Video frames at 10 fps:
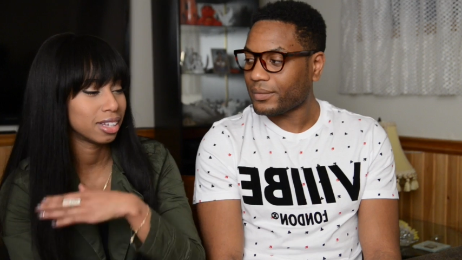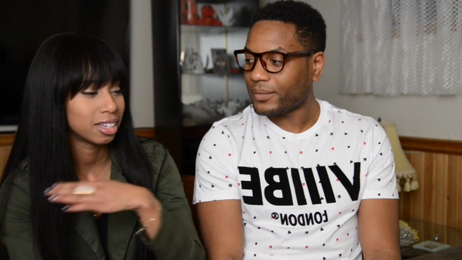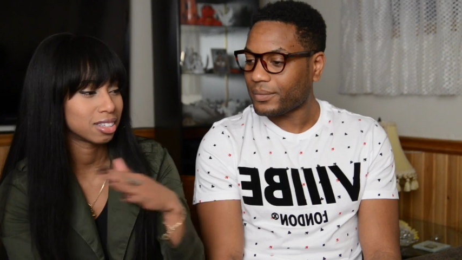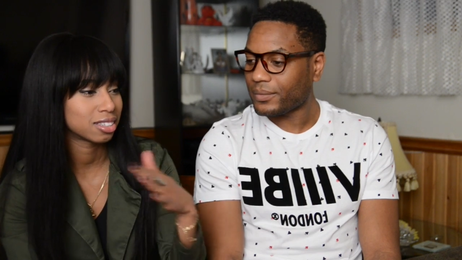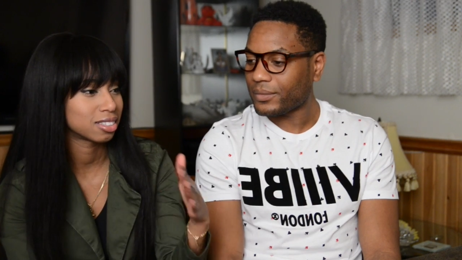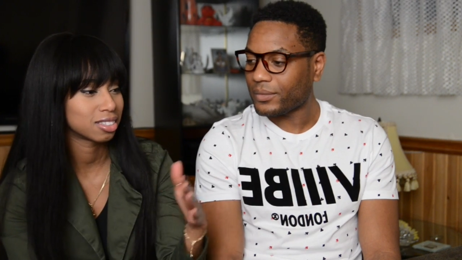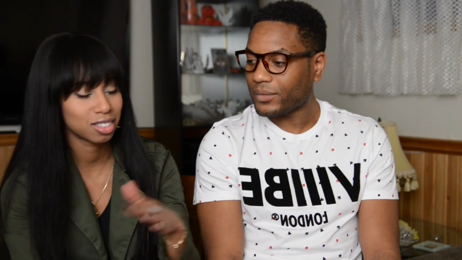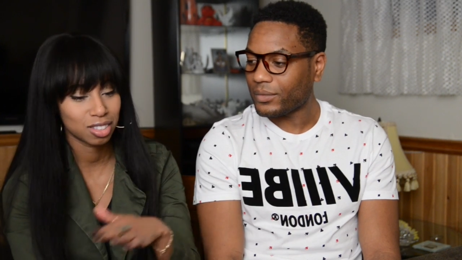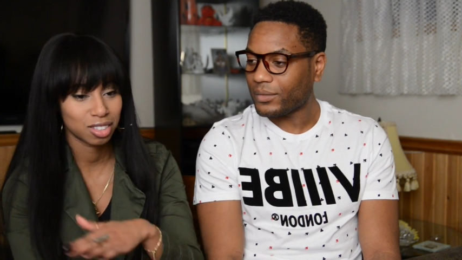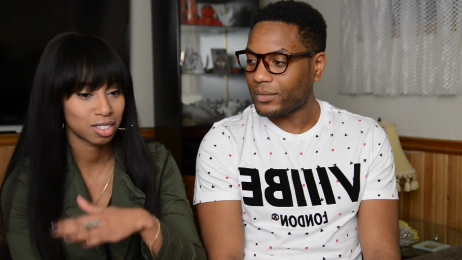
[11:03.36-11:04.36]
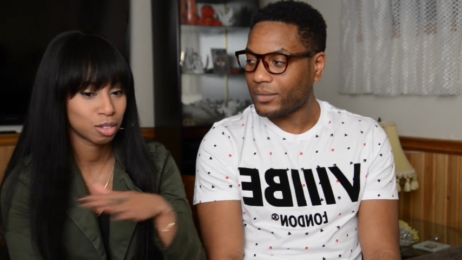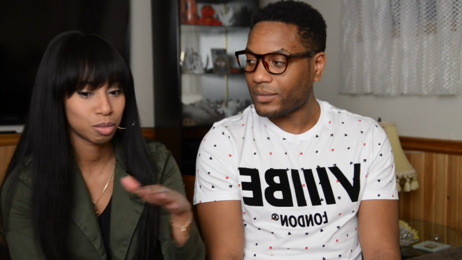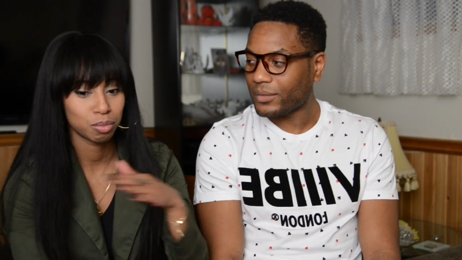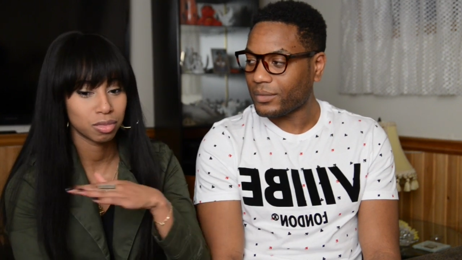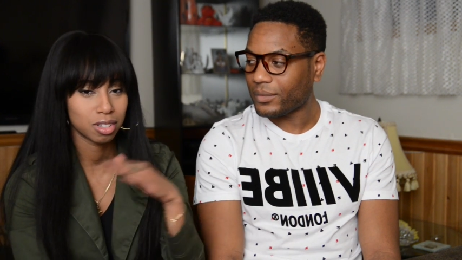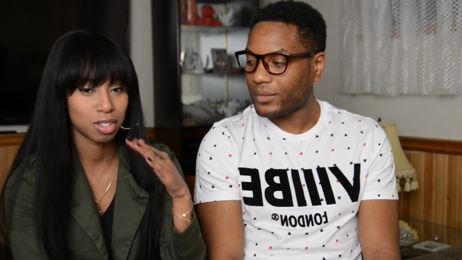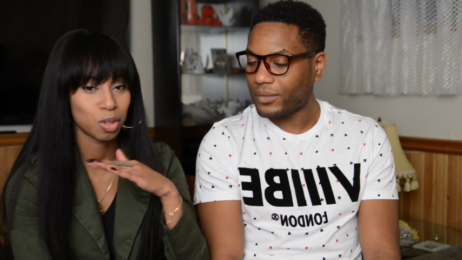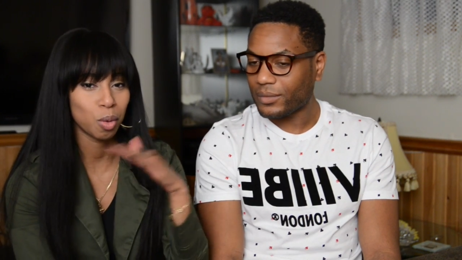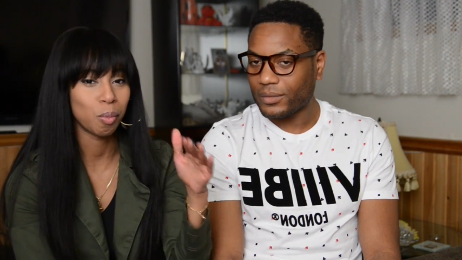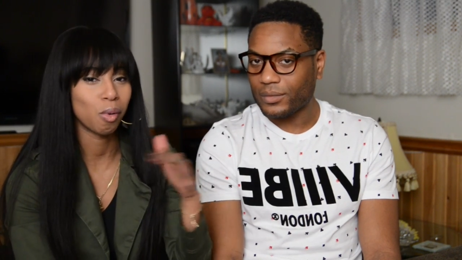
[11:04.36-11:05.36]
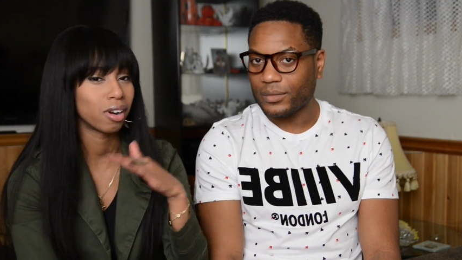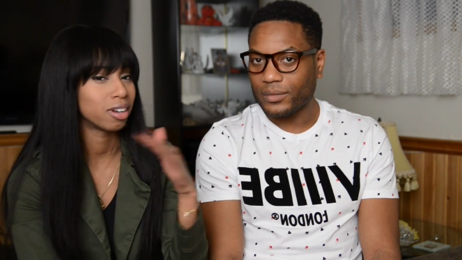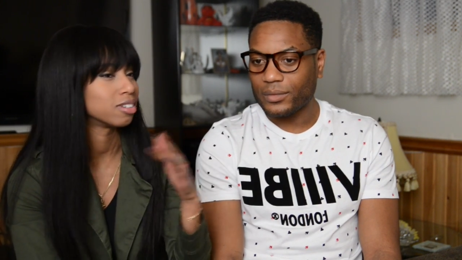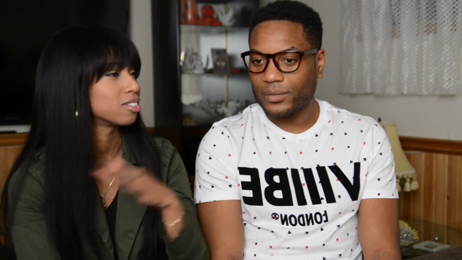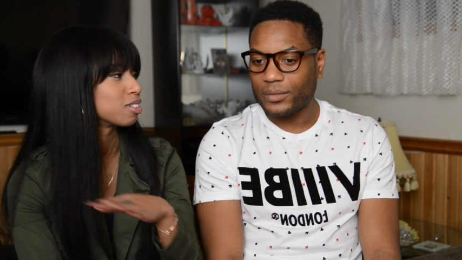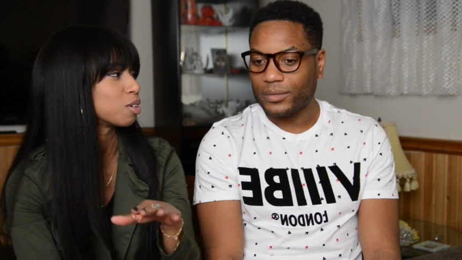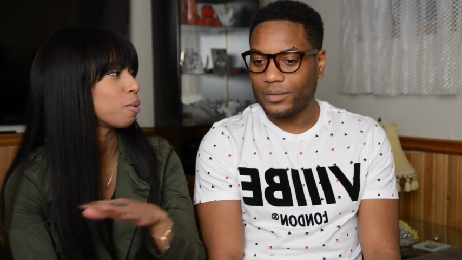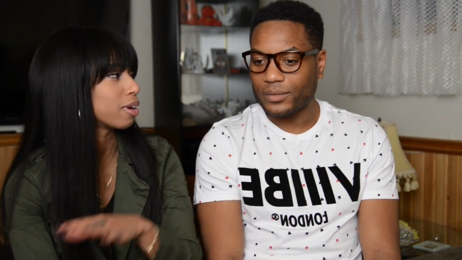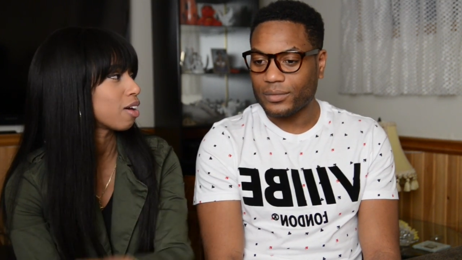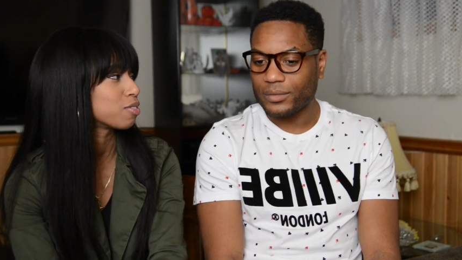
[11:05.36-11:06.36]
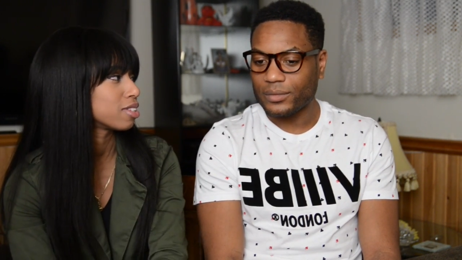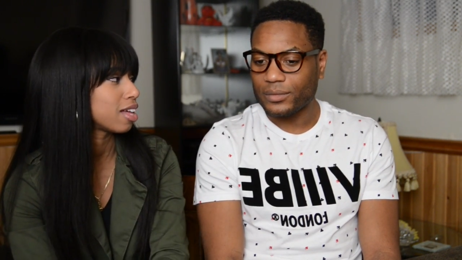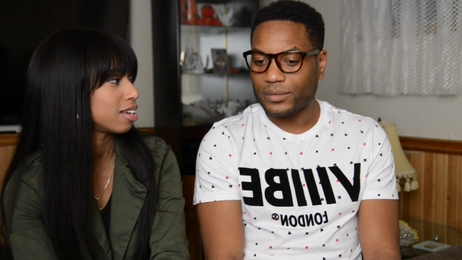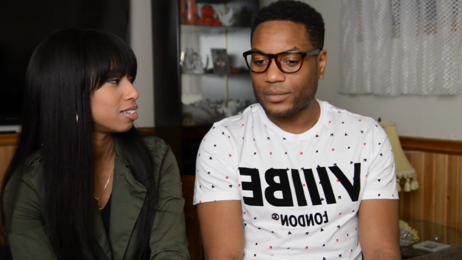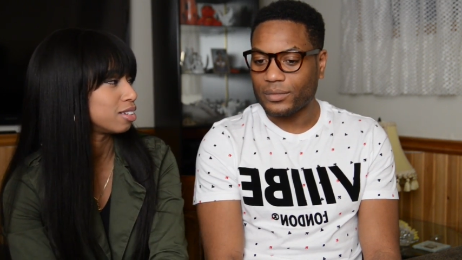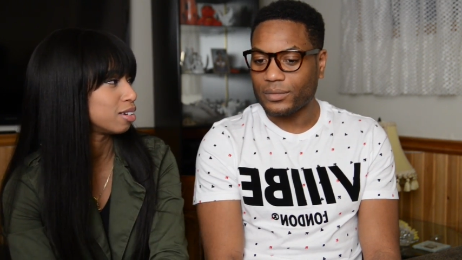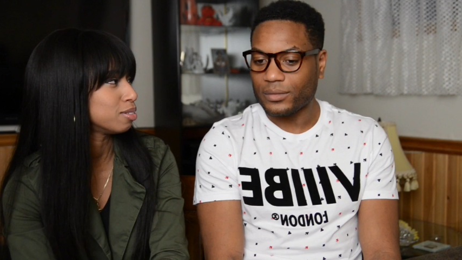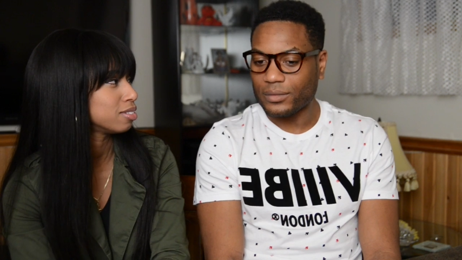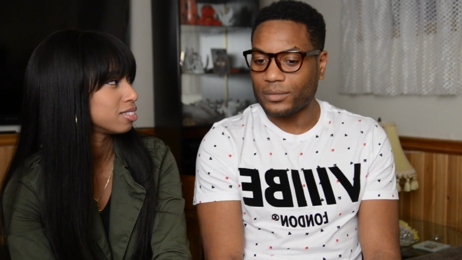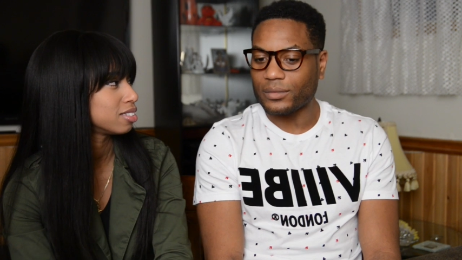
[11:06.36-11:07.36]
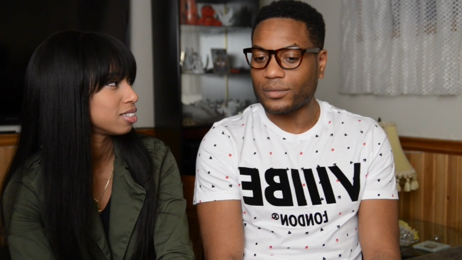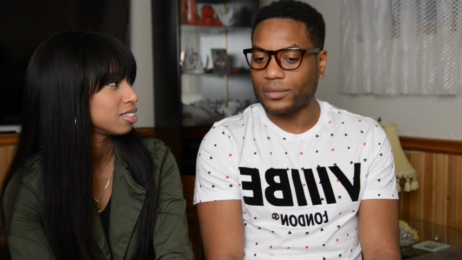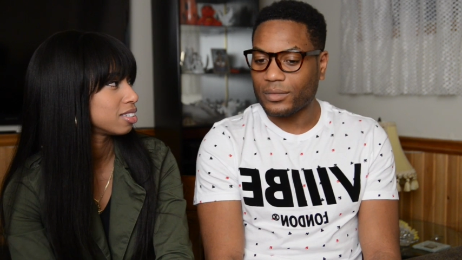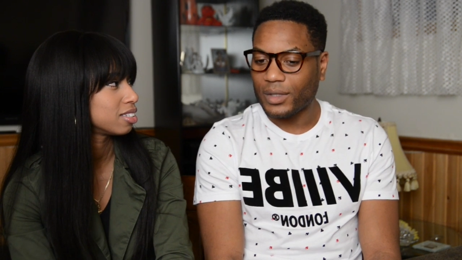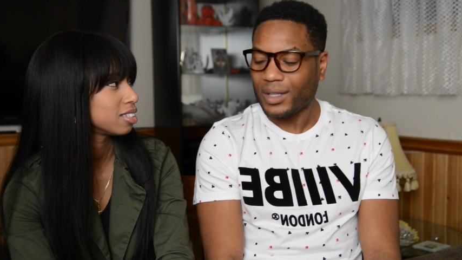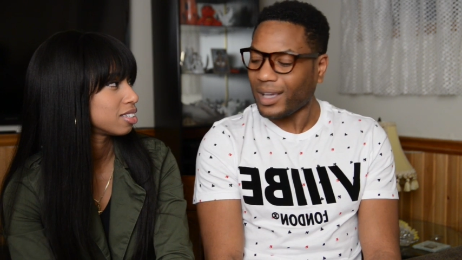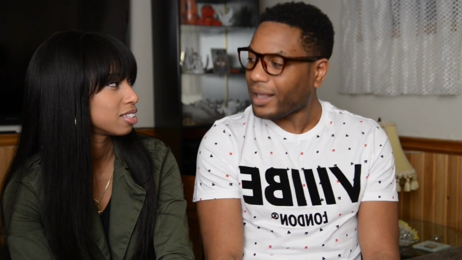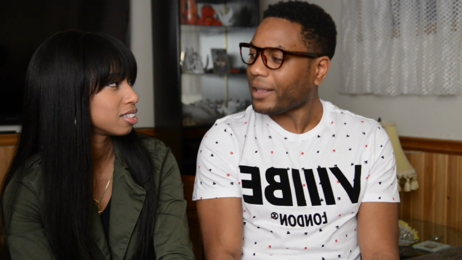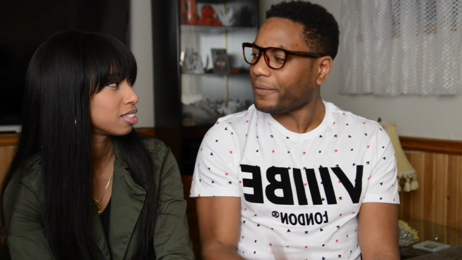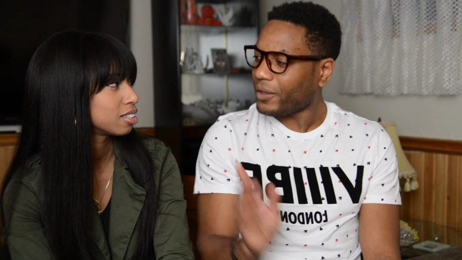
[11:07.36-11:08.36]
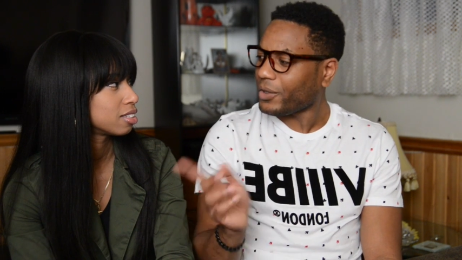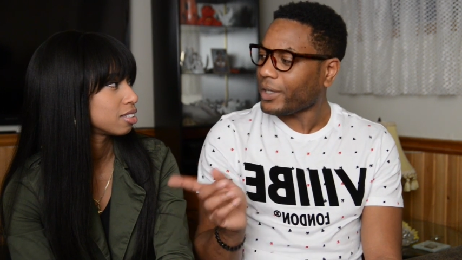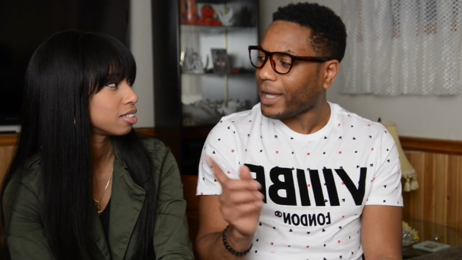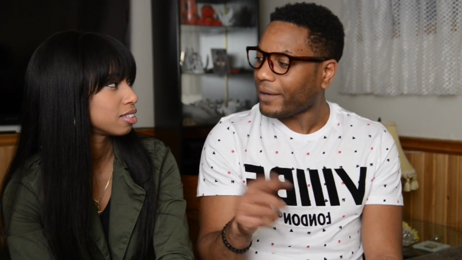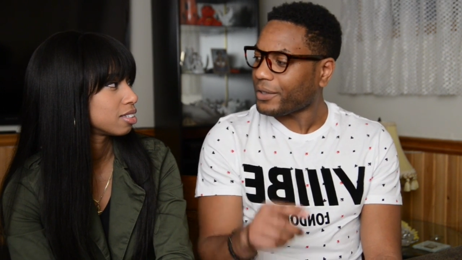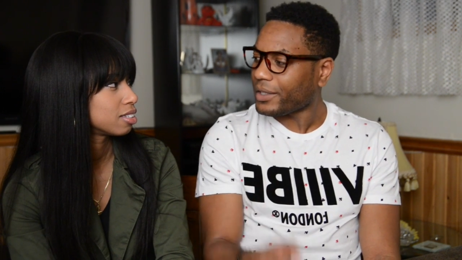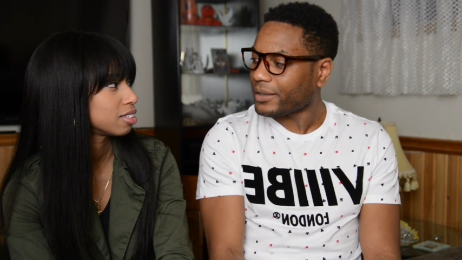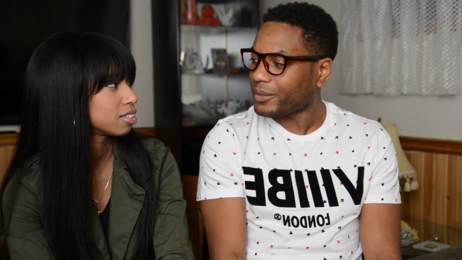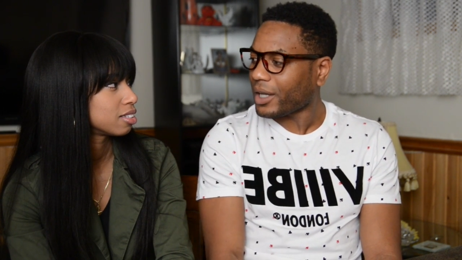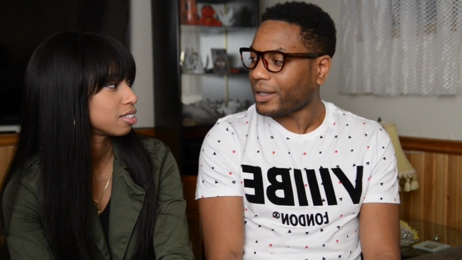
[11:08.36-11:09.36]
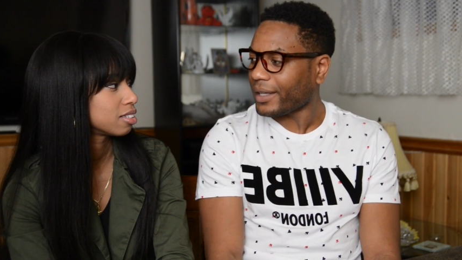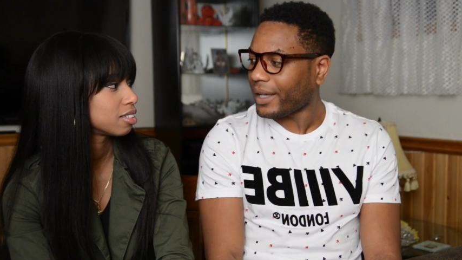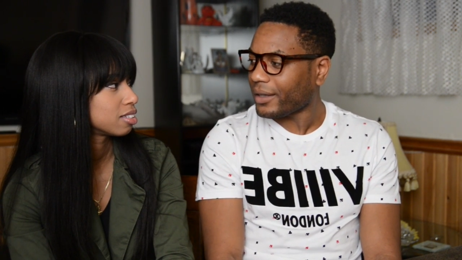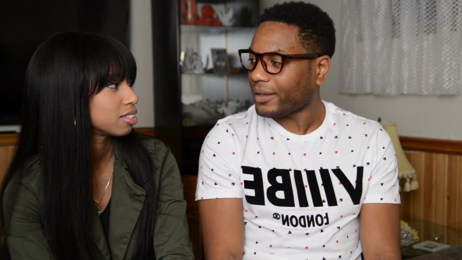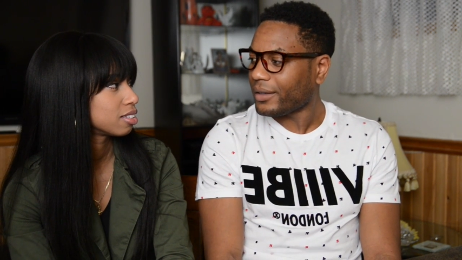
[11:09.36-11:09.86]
Speaker 1: like there's no more going after that, you know? Mm.
Speaker 2: Kind of like the feeling you get after you eat some chocolate cake.